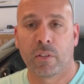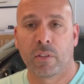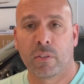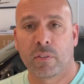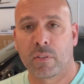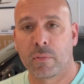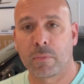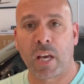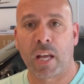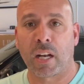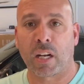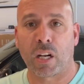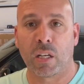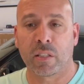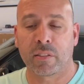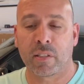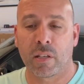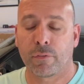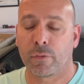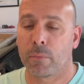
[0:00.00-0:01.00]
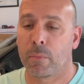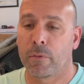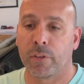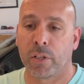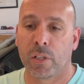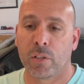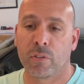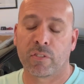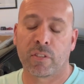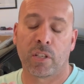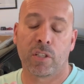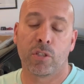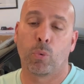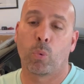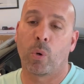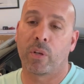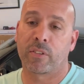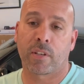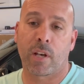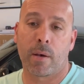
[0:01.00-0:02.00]
of content for my videos, tell you
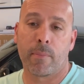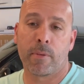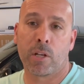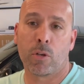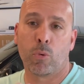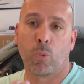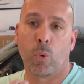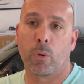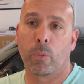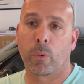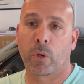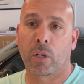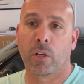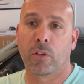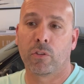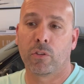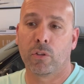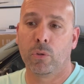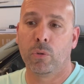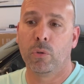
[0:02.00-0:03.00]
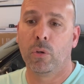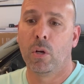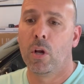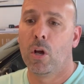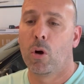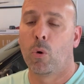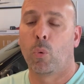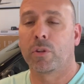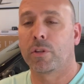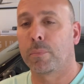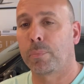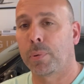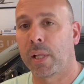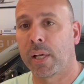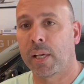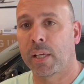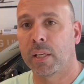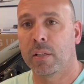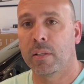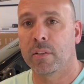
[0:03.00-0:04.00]
what's coming, what we're gonna do, what the
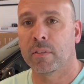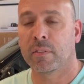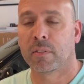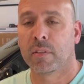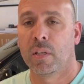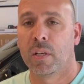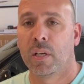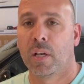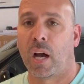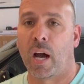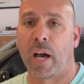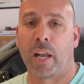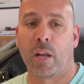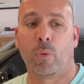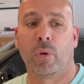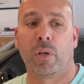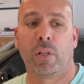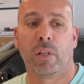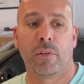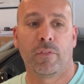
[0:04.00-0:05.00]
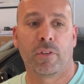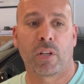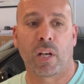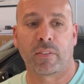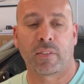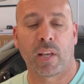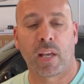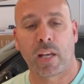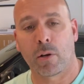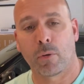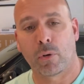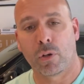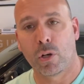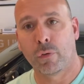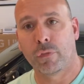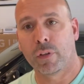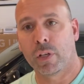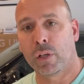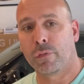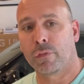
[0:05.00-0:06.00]
plan is. I didn't want to leave you guys hanging with no
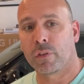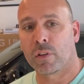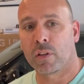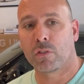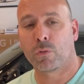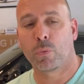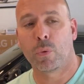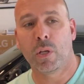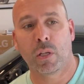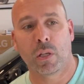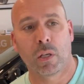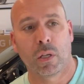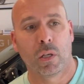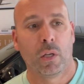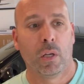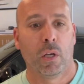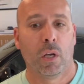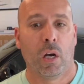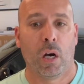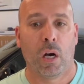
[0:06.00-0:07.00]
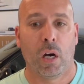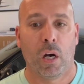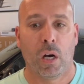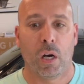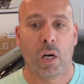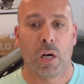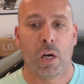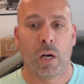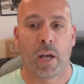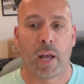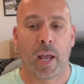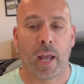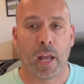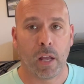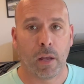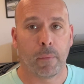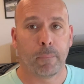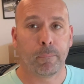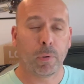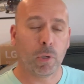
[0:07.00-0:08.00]
video for this week,
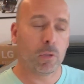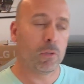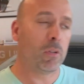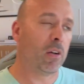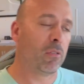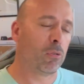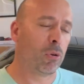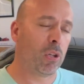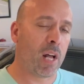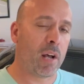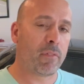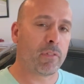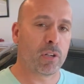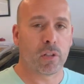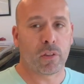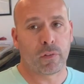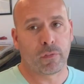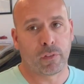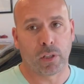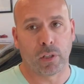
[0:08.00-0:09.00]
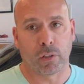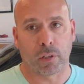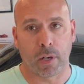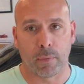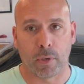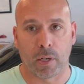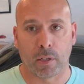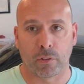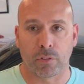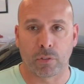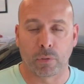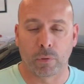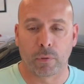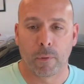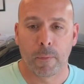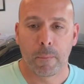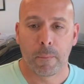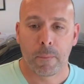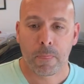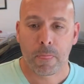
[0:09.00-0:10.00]
but we'll have another video coming out soon.
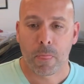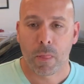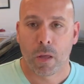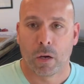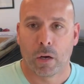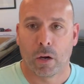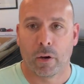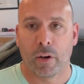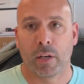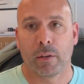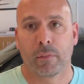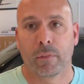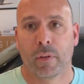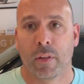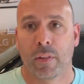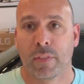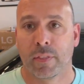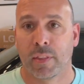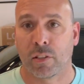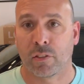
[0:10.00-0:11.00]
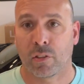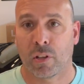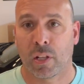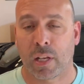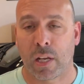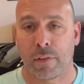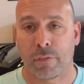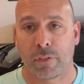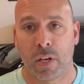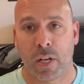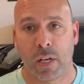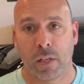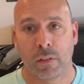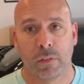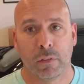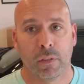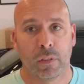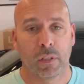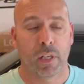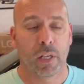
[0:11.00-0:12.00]
All right, that's all I got for
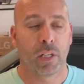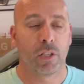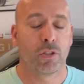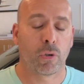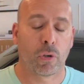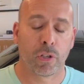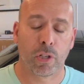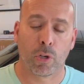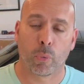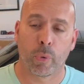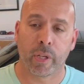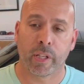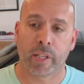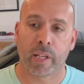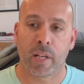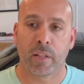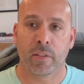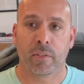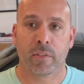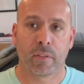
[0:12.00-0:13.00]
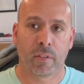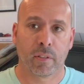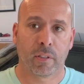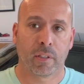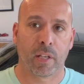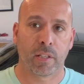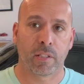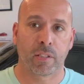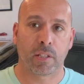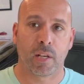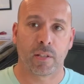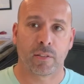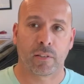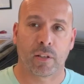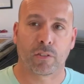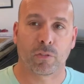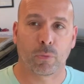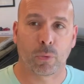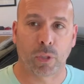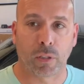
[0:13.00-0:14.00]
now. Enjoy your weekends. Catch you guys
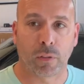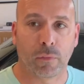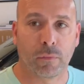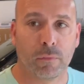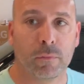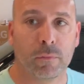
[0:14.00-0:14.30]
next week.